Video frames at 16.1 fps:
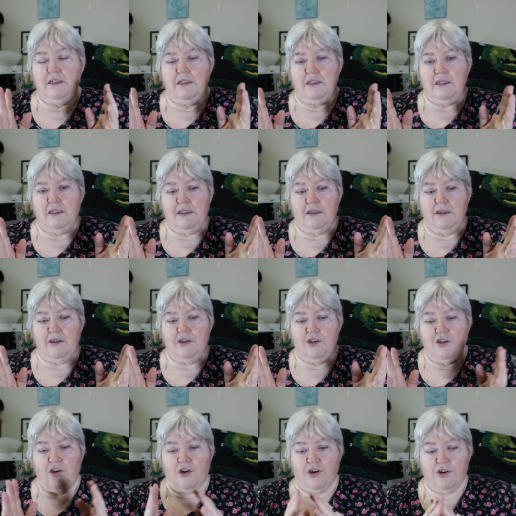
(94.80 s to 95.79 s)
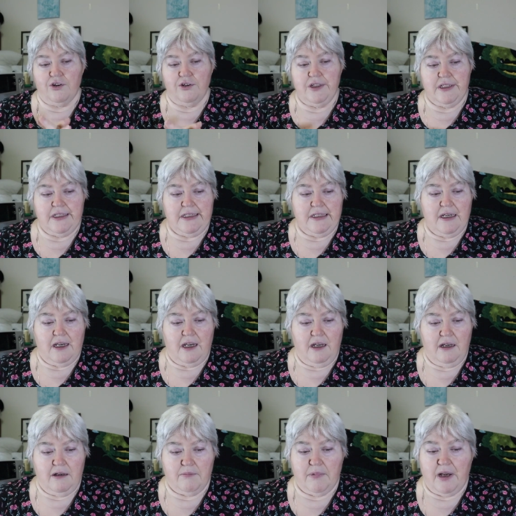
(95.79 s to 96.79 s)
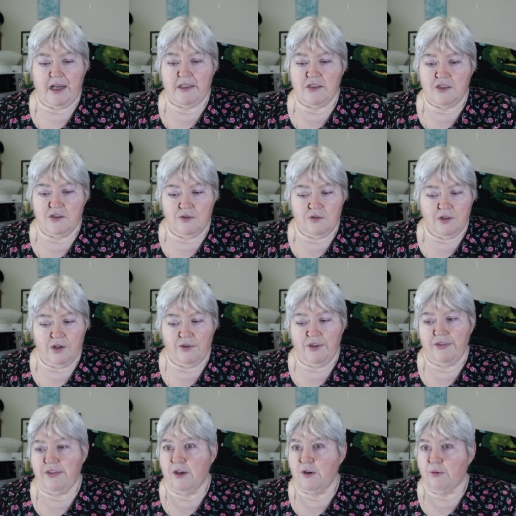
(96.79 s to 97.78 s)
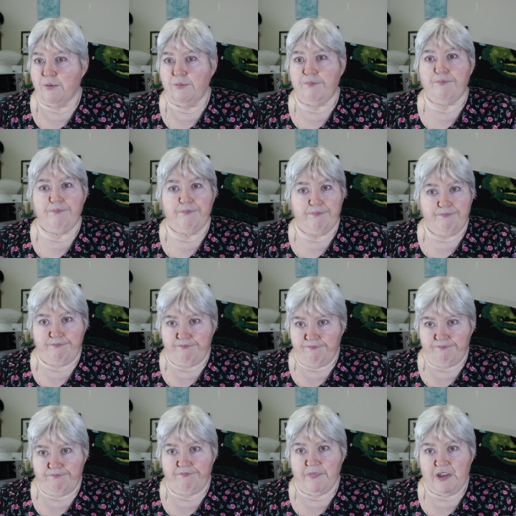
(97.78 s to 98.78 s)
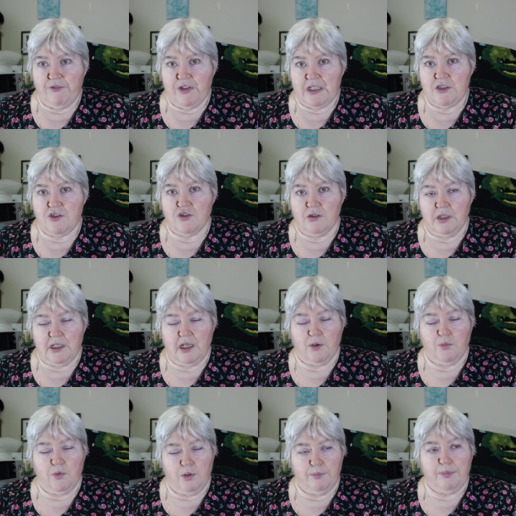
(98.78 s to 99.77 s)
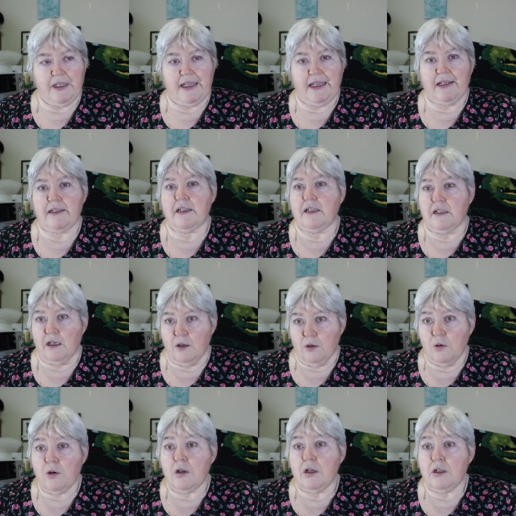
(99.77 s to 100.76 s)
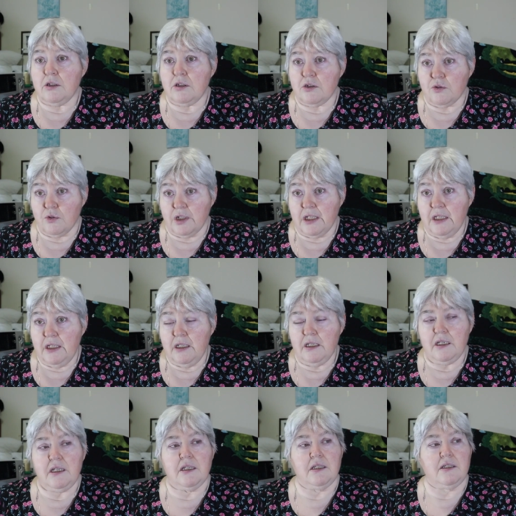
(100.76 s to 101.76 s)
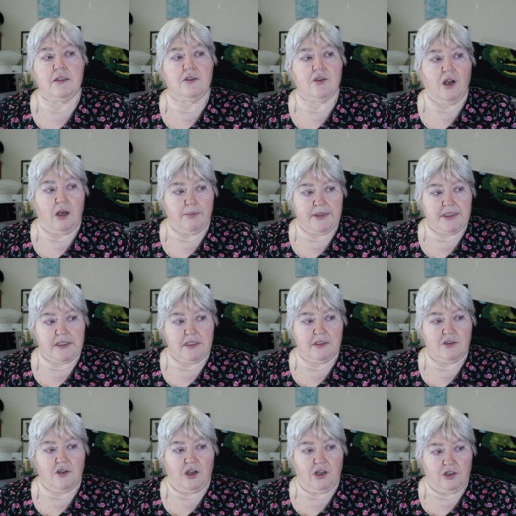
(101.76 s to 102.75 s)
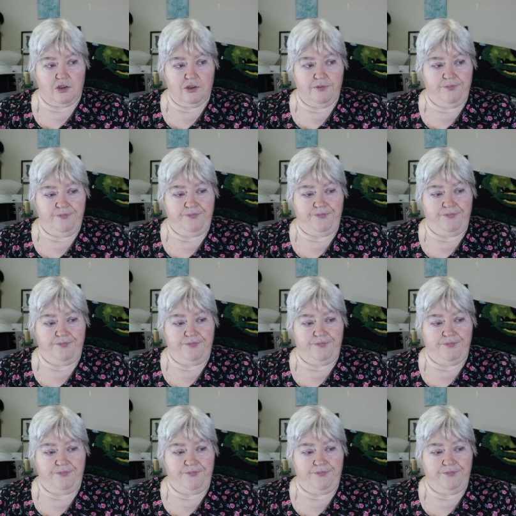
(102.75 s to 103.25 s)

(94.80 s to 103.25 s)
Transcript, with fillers: in the yard. I do know that eventually I will plant an oak tree in Thomas's honor.